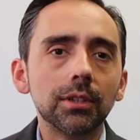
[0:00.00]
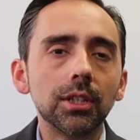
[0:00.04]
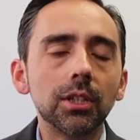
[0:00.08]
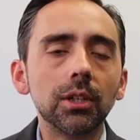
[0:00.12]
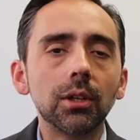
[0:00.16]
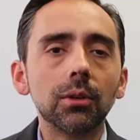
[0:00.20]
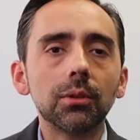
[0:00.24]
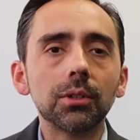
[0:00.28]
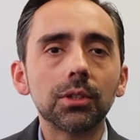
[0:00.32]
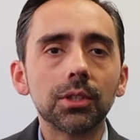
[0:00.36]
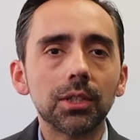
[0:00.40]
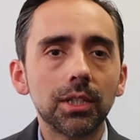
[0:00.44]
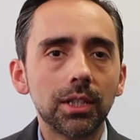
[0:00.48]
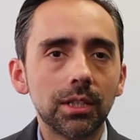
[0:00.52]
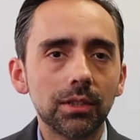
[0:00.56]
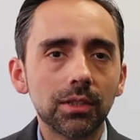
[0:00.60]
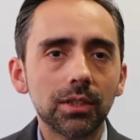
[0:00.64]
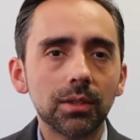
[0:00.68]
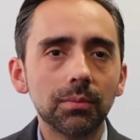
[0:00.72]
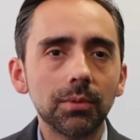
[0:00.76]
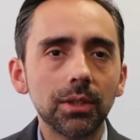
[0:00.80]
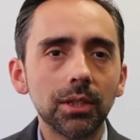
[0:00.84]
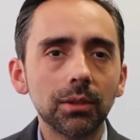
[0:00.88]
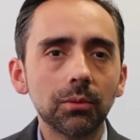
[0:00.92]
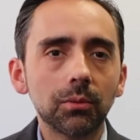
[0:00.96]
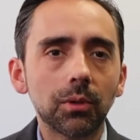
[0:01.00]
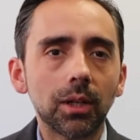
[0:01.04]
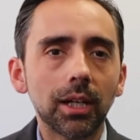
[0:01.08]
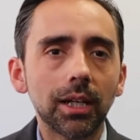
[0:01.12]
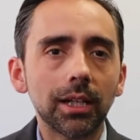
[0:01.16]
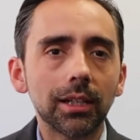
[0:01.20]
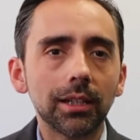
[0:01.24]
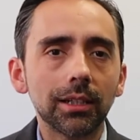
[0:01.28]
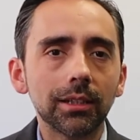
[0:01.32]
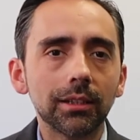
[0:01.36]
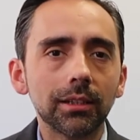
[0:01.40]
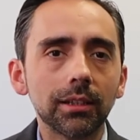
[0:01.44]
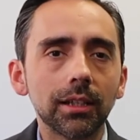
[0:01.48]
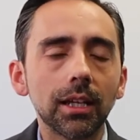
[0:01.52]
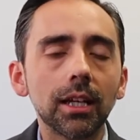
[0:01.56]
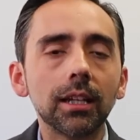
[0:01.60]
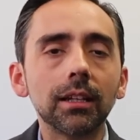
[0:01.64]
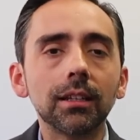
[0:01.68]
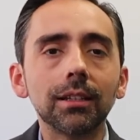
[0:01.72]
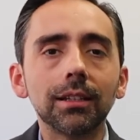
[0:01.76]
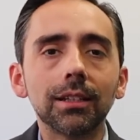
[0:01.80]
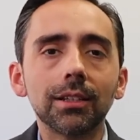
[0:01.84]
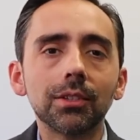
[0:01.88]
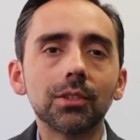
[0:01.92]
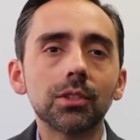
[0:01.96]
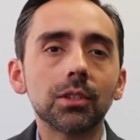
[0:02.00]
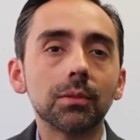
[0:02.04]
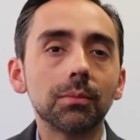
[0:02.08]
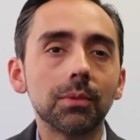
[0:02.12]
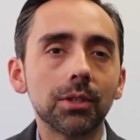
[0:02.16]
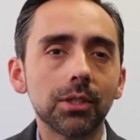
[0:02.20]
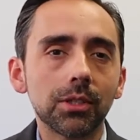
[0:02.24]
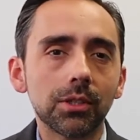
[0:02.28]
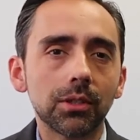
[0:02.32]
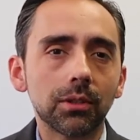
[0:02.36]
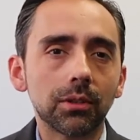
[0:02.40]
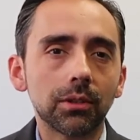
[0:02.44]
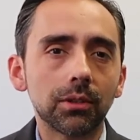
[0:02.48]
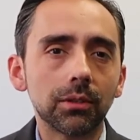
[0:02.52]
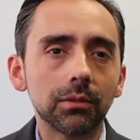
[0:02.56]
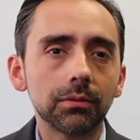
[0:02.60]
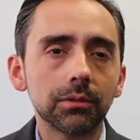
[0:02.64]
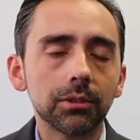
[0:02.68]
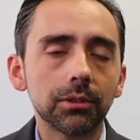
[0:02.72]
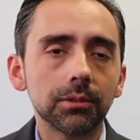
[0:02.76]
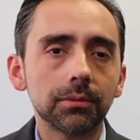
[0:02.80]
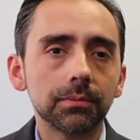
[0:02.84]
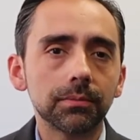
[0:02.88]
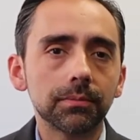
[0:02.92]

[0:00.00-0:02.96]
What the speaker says: The notice needs to be in writing and it needs to be served.